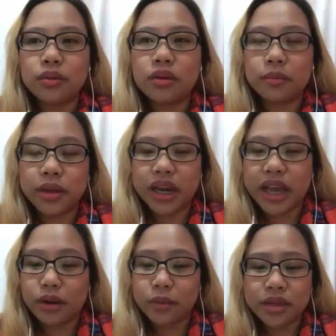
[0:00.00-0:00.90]

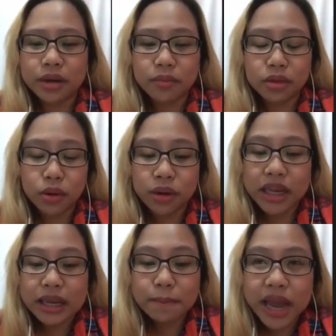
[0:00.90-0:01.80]
communicate with them through
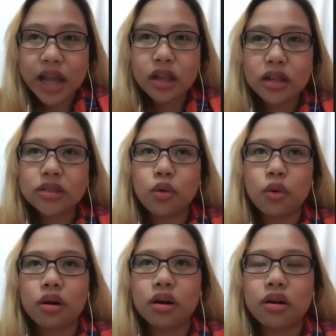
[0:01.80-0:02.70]
emails
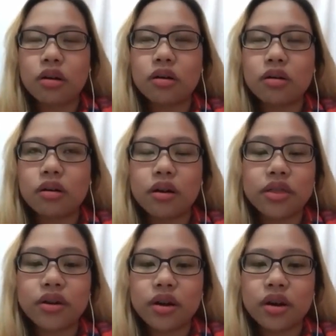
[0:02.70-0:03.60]
or
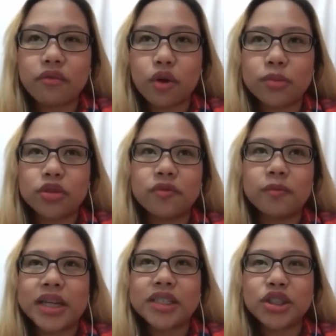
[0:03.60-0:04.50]
other forms of
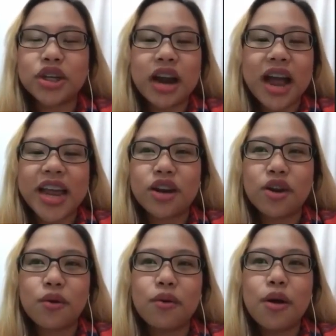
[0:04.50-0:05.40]
messenger. I
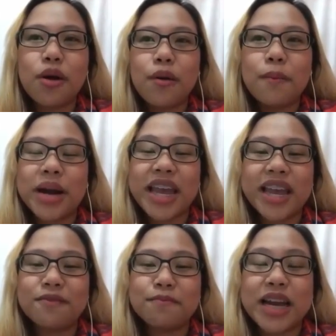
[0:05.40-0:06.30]
know
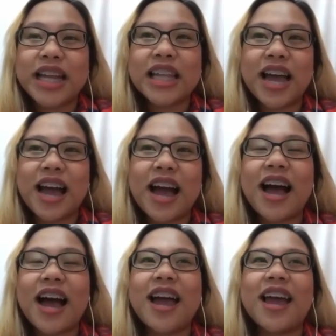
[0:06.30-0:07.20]

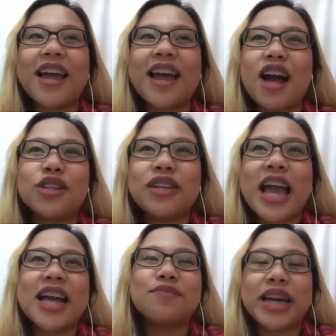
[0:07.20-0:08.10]
I actually
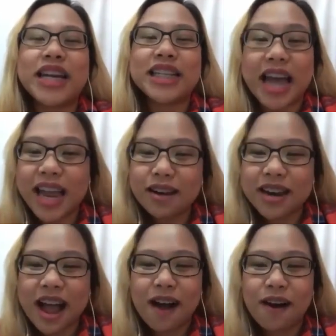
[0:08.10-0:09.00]
asked my client
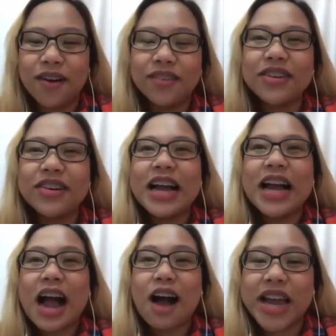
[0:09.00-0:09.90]
how
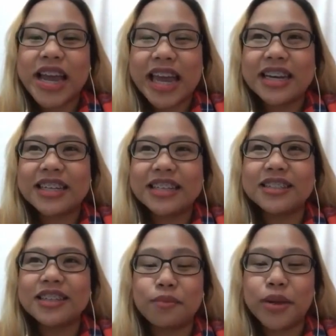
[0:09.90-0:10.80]
I
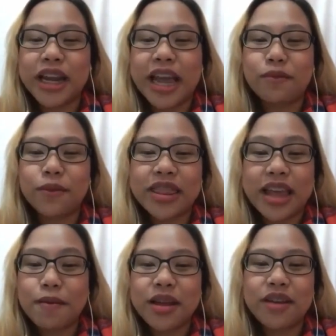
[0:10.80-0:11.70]
can communicate with
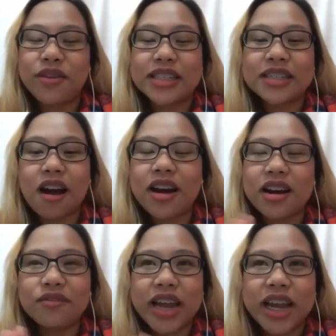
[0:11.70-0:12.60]
him if he's not
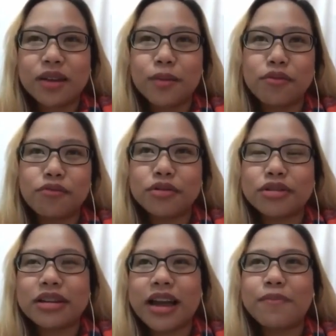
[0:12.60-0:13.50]
available through
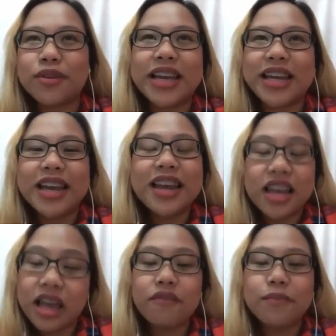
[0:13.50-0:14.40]
Skype, or he
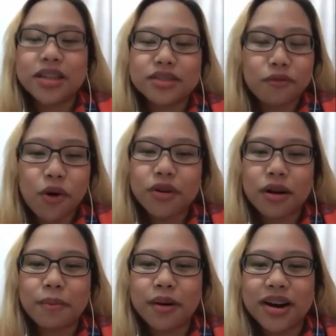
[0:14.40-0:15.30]
gave me his phone
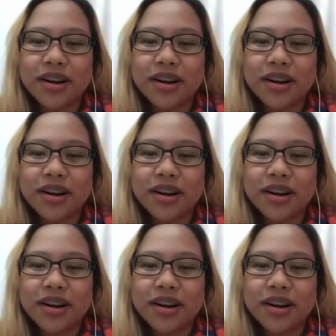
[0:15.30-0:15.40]
number.